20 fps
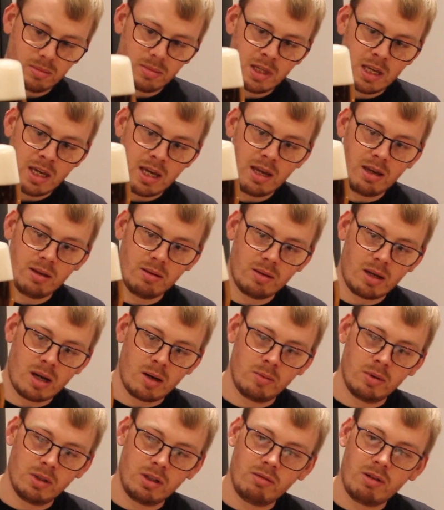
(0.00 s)
Yeah,
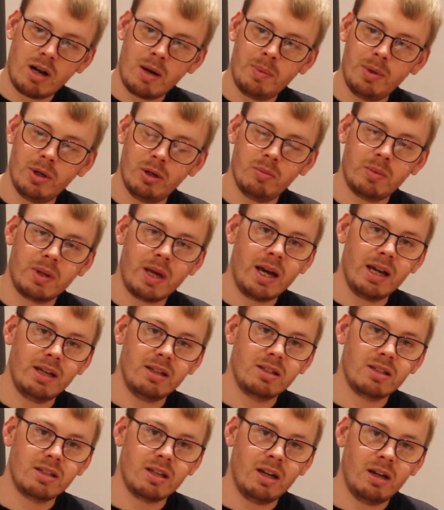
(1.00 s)
I'm going to wrap it up there.
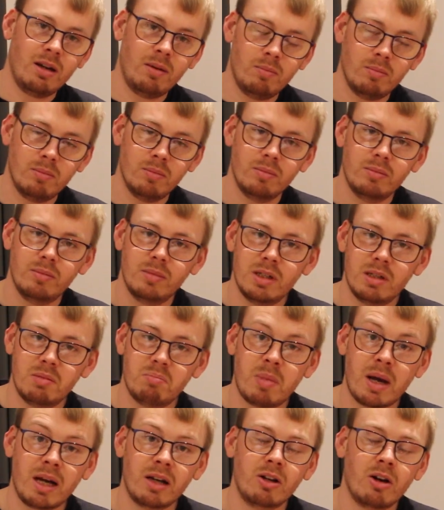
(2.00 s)
It's
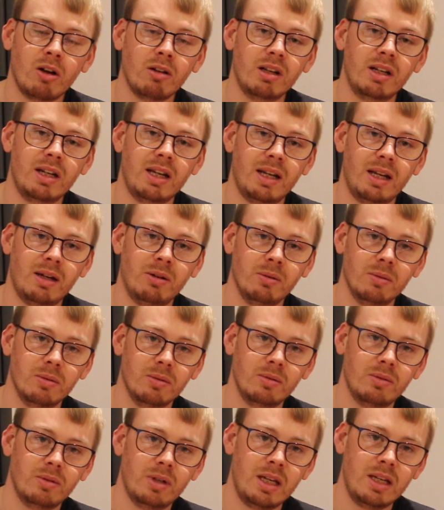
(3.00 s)
bank holiday now,
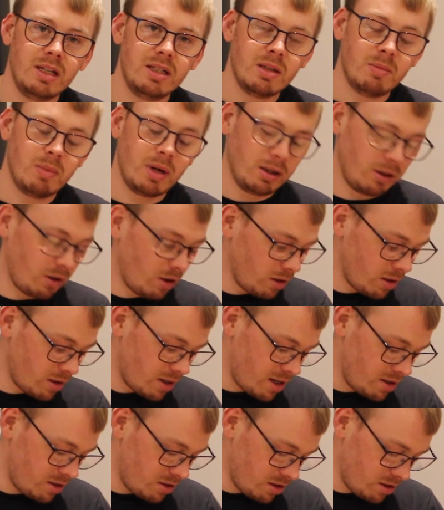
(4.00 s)
Easter bank
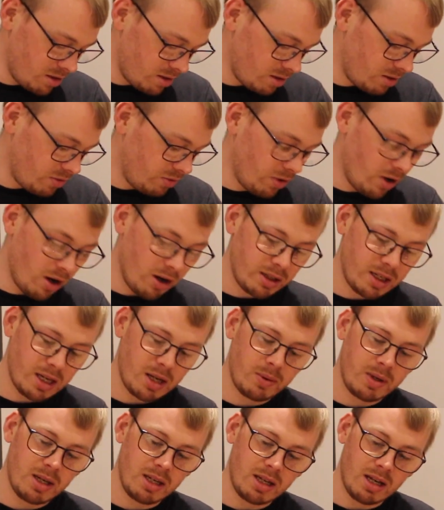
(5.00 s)
holiday, so it's a
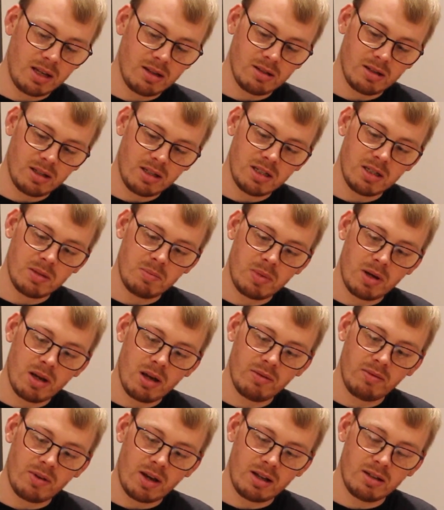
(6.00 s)
4-day weekend, so this is
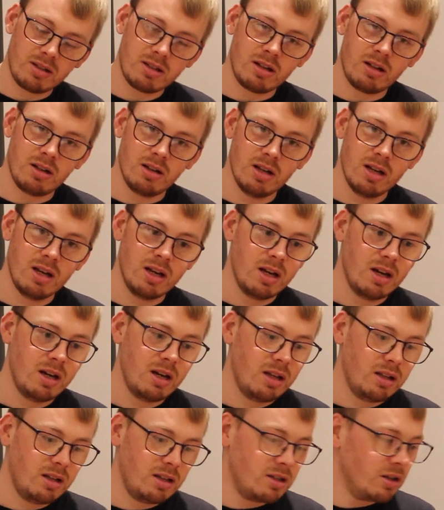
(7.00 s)
perfect. So
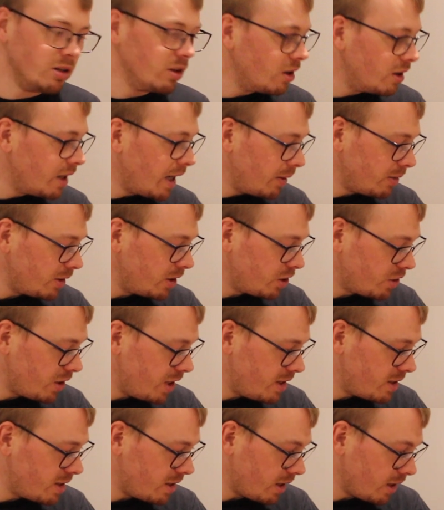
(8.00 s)
this will go down a
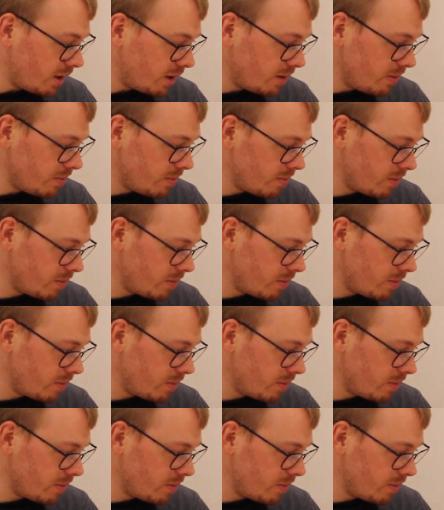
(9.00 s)
treat tonight,